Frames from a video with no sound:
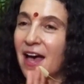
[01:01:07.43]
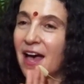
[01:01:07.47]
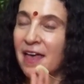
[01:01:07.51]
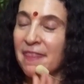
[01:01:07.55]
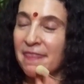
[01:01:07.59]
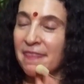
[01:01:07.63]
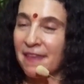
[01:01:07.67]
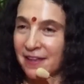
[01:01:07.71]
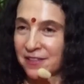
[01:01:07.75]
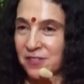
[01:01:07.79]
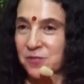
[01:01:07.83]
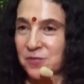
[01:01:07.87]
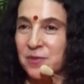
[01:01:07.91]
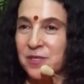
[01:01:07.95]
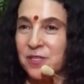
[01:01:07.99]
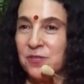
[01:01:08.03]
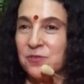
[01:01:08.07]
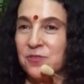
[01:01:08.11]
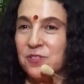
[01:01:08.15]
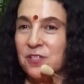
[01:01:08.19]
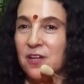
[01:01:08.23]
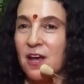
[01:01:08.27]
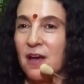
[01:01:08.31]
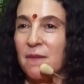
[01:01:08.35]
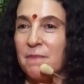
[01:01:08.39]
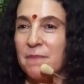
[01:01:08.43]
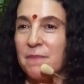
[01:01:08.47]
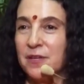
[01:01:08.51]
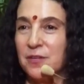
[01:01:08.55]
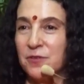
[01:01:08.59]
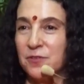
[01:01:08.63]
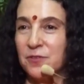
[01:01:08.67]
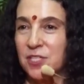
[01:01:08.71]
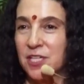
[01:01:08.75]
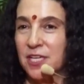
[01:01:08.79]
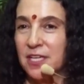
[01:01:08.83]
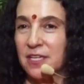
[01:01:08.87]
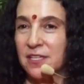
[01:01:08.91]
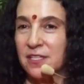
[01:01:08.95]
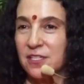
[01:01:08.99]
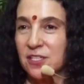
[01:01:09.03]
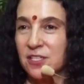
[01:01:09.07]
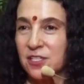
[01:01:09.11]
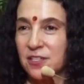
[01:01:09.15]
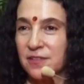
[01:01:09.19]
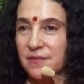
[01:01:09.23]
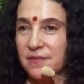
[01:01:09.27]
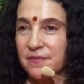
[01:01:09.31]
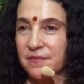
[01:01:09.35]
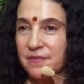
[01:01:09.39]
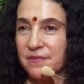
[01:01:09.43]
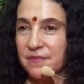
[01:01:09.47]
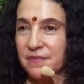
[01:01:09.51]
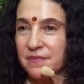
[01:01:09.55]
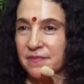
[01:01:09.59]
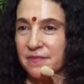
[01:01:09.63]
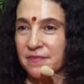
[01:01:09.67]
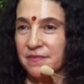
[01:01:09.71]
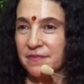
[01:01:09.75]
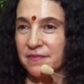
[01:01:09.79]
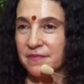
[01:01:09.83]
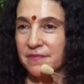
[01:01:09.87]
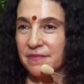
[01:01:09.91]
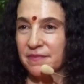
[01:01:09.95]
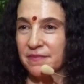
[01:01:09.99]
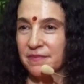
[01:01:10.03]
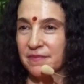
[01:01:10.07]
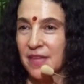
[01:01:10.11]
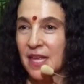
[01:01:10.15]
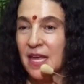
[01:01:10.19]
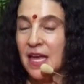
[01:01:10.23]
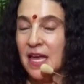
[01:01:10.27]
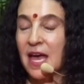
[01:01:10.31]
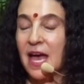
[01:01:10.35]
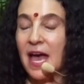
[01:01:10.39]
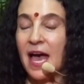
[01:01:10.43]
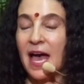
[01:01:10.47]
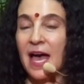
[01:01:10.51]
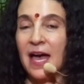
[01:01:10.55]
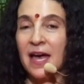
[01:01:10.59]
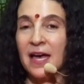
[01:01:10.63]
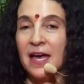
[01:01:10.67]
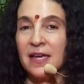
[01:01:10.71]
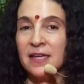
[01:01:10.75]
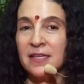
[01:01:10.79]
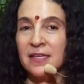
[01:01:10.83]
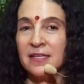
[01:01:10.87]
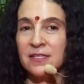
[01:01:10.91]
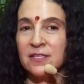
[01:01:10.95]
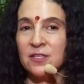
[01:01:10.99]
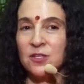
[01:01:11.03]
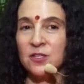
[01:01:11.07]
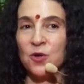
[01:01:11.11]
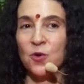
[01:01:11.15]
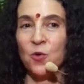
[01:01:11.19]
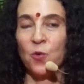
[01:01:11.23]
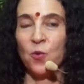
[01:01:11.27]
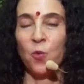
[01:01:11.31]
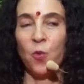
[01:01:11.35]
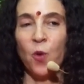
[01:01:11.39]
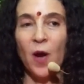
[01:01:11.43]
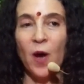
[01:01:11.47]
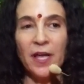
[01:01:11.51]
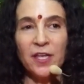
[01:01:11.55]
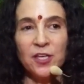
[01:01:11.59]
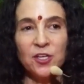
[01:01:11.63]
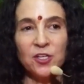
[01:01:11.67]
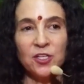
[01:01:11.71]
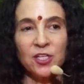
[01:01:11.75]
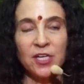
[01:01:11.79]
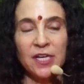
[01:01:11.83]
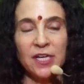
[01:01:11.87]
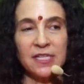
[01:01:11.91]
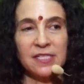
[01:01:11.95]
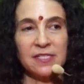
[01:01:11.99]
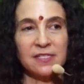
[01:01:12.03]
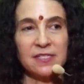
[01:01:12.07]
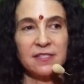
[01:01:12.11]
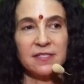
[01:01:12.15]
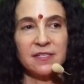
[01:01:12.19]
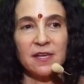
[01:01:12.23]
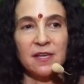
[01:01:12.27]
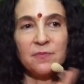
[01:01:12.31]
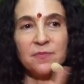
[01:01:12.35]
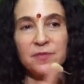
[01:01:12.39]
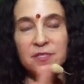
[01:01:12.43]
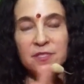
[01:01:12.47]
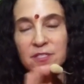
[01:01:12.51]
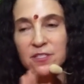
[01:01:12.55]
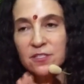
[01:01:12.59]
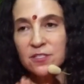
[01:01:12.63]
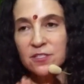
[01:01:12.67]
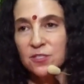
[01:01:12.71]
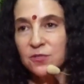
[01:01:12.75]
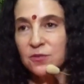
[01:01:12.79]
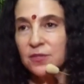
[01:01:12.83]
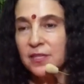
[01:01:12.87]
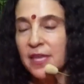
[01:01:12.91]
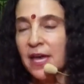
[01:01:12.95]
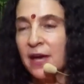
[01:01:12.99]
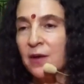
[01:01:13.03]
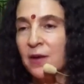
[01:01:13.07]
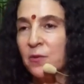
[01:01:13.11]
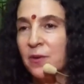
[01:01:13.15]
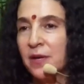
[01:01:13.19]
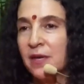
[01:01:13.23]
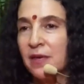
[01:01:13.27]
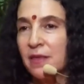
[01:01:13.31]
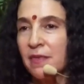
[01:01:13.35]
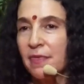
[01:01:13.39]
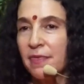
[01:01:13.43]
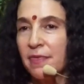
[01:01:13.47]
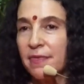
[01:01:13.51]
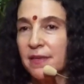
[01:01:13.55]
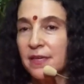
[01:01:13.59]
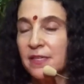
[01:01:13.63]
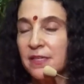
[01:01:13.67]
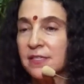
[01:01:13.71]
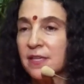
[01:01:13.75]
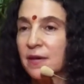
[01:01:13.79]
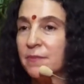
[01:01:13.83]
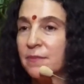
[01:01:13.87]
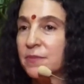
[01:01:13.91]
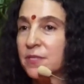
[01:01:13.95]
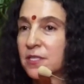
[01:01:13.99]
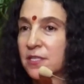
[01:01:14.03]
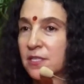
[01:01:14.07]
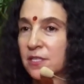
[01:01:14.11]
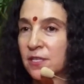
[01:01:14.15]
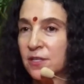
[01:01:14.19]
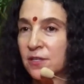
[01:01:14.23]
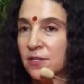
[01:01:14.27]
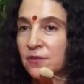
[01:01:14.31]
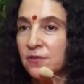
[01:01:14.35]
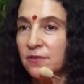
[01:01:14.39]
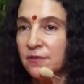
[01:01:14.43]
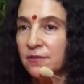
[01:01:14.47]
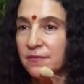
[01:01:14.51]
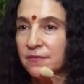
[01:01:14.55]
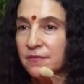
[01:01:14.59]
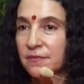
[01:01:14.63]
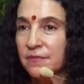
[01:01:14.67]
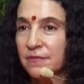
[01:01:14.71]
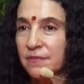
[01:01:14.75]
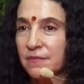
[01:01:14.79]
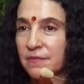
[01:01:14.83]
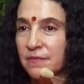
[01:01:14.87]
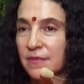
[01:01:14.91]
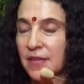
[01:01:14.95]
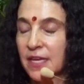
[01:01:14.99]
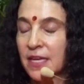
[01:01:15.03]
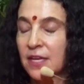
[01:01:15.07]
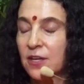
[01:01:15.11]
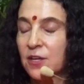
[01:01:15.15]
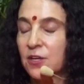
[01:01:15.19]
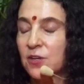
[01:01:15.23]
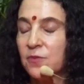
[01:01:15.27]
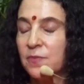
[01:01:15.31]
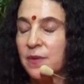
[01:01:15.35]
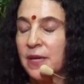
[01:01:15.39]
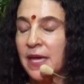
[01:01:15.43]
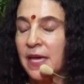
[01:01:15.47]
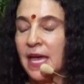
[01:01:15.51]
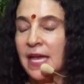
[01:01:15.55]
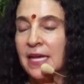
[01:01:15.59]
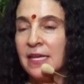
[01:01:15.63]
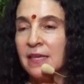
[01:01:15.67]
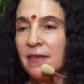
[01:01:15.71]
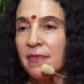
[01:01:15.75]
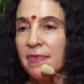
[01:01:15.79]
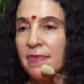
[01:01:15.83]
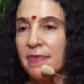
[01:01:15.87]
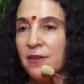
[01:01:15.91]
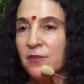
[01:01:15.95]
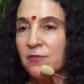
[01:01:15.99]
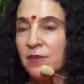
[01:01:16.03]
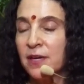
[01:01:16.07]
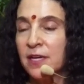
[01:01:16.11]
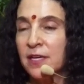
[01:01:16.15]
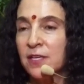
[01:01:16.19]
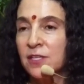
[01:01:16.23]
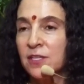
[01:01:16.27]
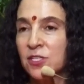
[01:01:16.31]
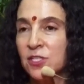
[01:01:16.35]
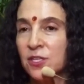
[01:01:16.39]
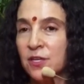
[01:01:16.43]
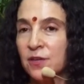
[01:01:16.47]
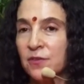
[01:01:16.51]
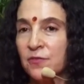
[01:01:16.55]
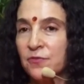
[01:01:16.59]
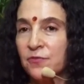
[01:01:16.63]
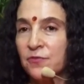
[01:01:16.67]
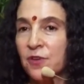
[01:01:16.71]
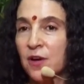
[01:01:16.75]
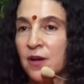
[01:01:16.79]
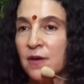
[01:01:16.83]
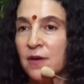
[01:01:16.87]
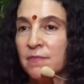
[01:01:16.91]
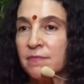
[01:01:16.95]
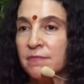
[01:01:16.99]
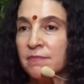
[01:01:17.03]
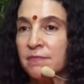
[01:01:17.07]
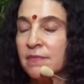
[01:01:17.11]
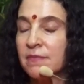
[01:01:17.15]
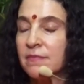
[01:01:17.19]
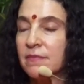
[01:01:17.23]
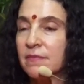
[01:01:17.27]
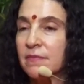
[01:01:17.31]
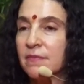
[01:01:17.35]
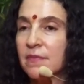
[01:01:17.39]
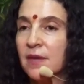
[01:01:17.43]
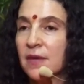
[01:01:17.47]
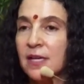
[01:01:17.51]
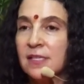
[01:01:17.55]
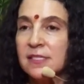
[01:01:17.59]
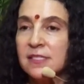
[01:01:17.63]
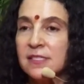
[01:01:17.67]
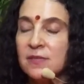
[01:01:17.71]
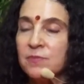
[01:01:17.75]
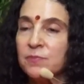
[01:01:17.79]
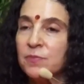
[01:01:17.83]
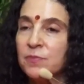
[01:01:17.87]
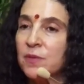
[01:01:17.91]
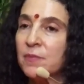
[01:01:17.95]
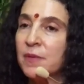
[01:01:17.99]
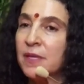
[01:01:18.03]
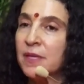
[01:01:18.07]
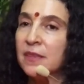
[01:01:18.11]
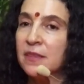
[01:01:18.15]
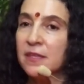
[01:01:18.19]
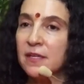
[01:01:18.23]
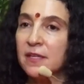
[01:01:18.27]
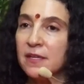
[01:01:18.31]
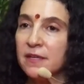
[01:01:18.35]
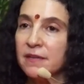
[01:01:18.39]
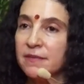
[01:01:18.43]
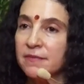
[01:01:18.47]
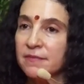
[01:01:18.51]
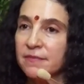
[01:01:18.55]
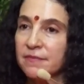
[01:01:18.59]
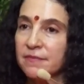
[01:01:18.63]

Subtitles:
And that's when you stop and you change. And what you're going to substitute that with is up to you. It could be anything ranging from a simple mantra.